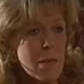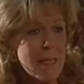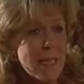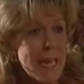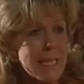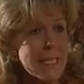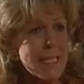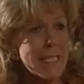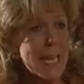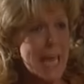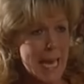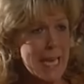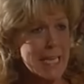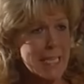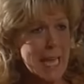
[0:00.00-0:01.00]
Well, yes,
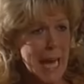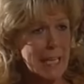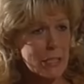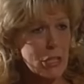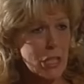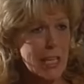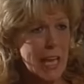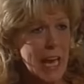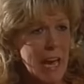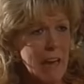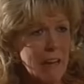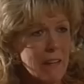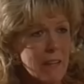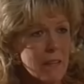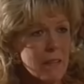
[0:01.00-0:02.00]
it is,
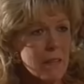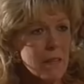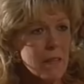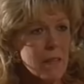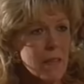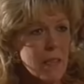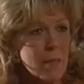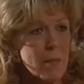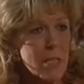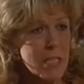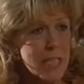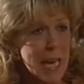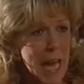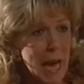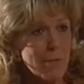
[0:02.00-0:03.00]
actually.
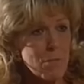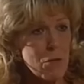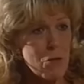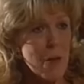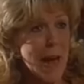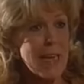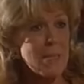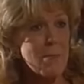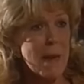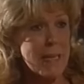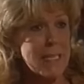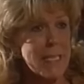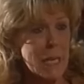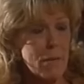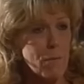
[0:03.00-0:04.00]
Because I have dragged
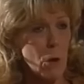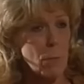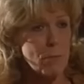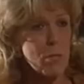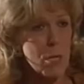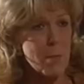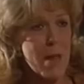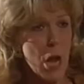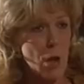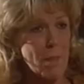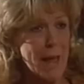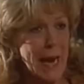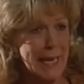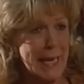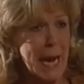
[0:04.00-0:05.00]
myself up to be
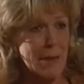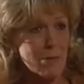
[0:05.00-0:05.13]
on that